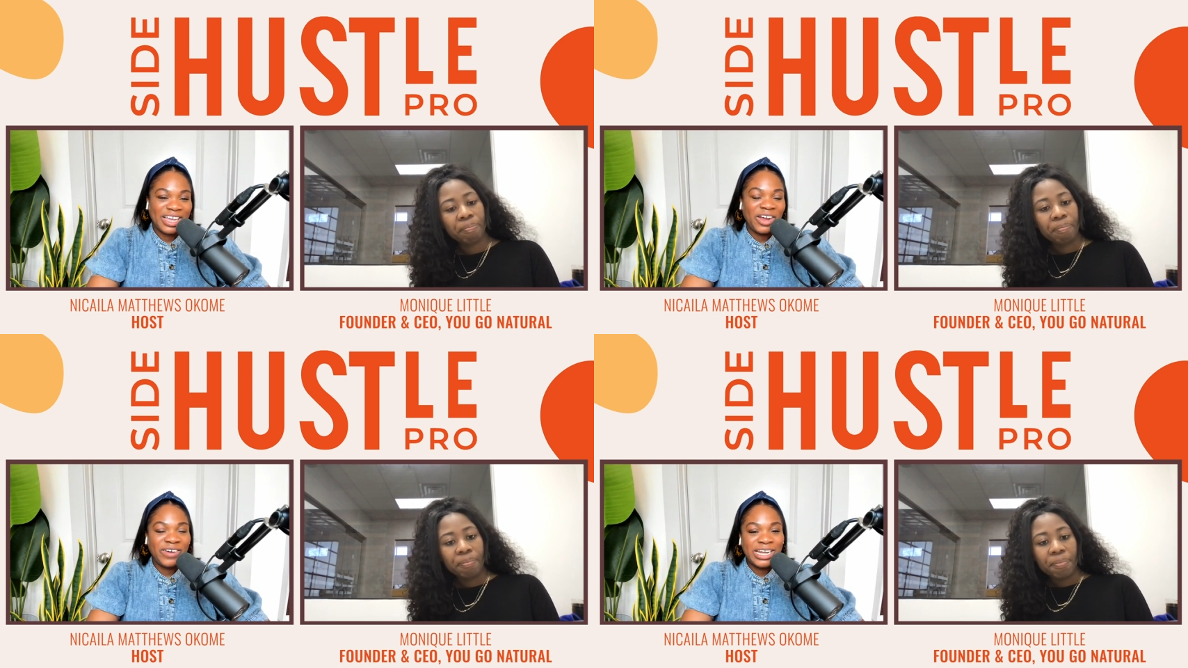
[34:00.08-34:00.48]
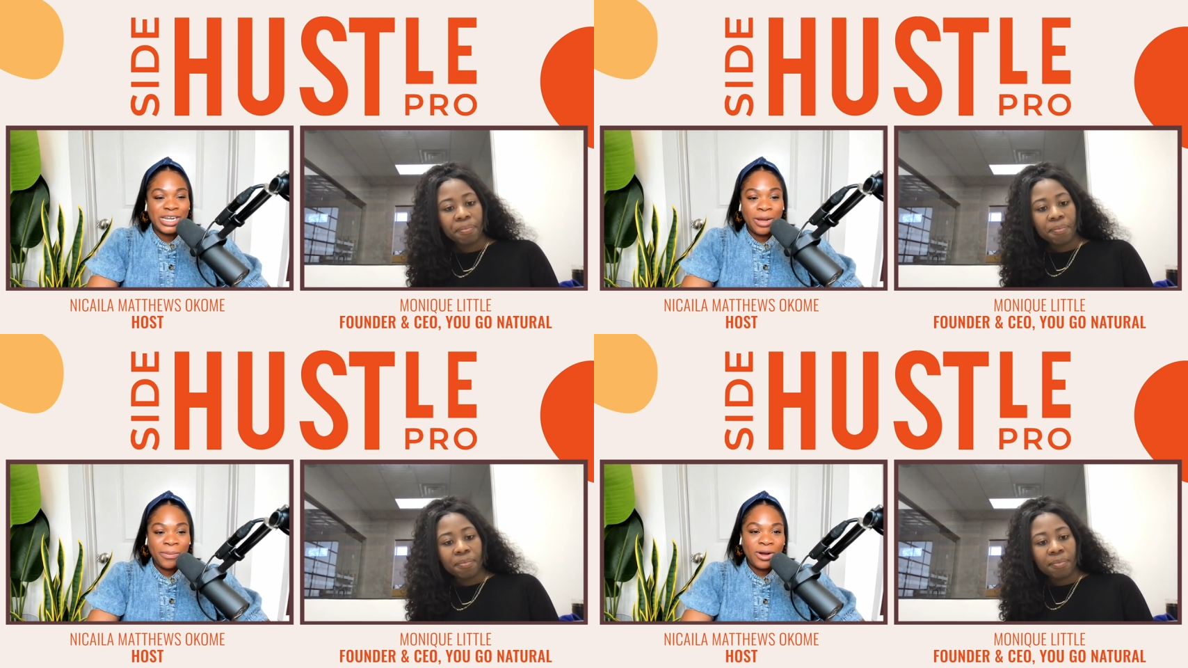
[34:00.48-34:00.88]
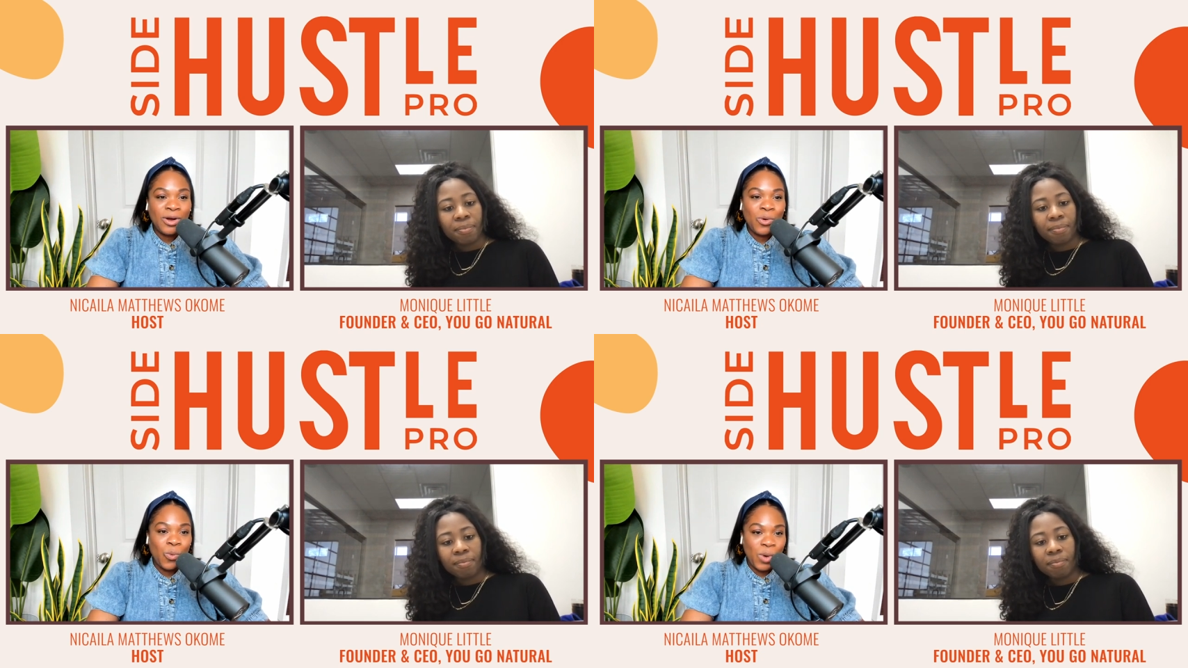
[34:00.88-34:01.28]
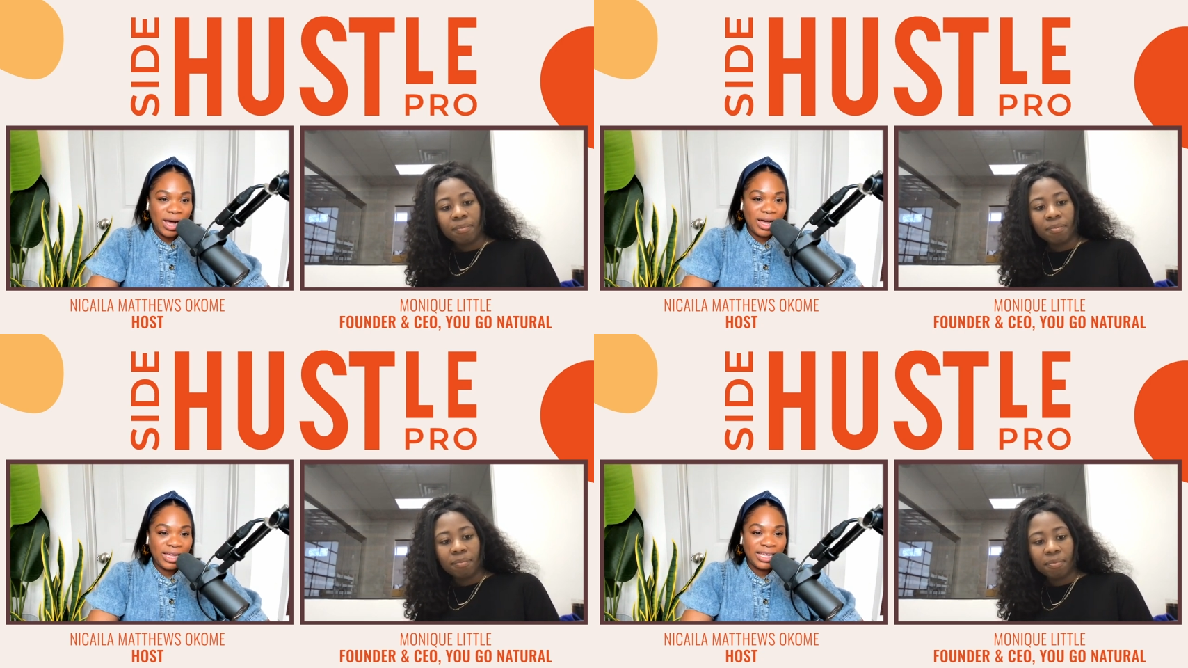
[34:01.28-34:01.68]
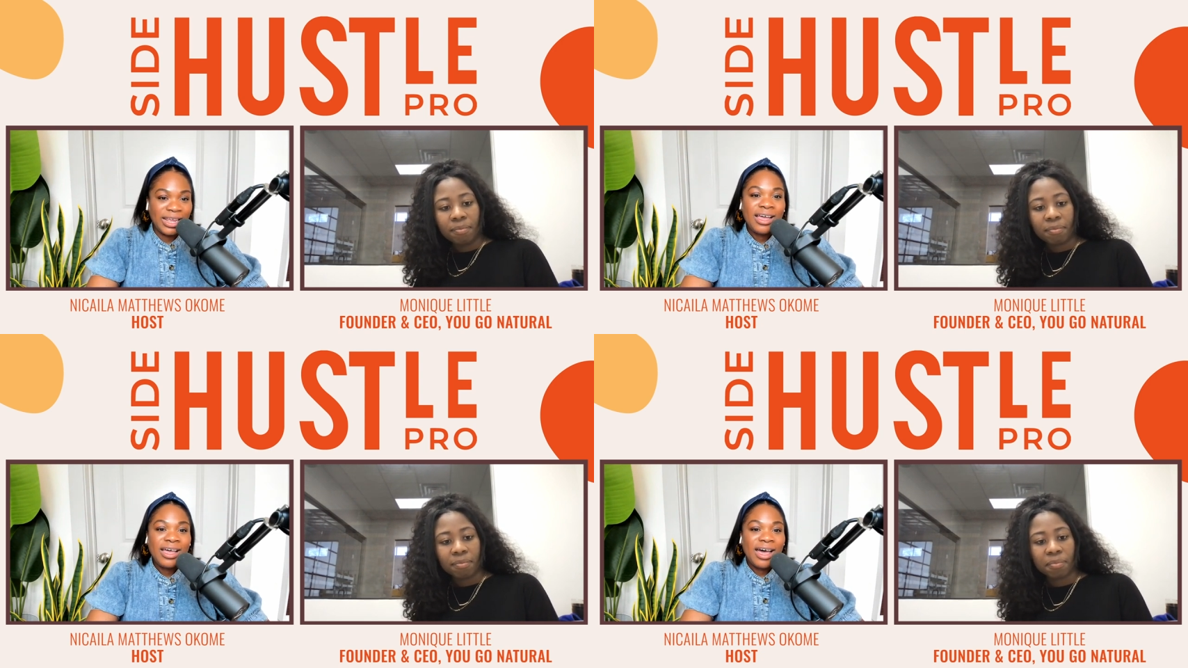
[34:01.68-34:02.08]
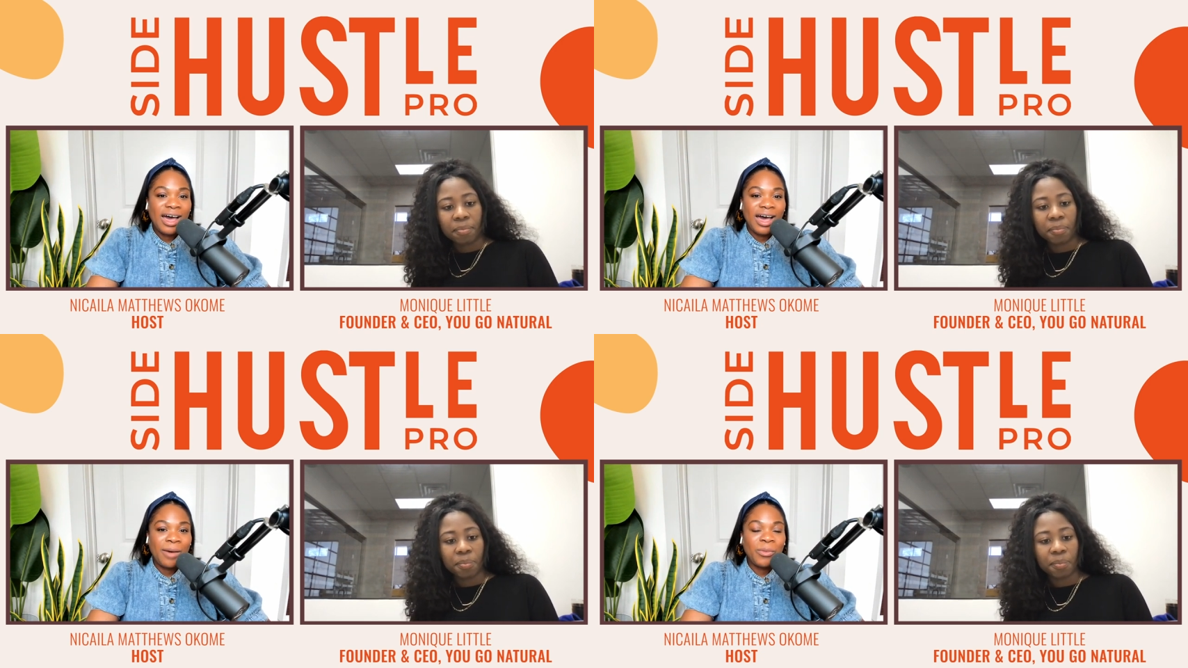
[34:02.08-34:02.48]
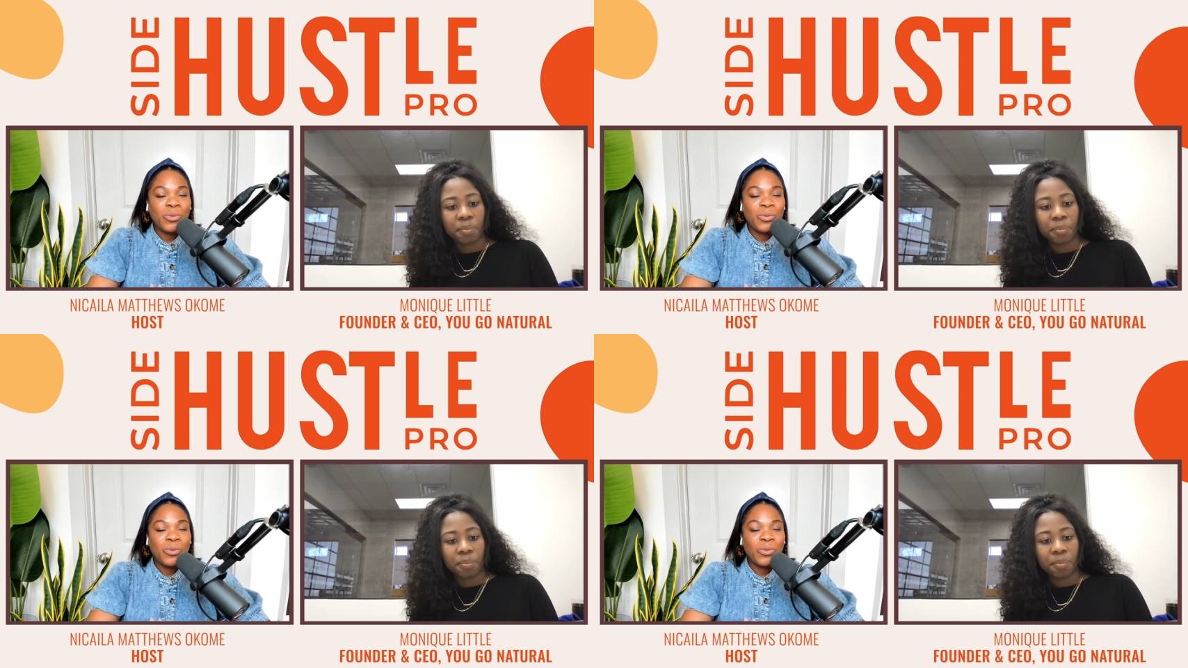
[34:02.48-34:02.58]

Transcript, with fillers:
Speaker 1: All right. Number one, um,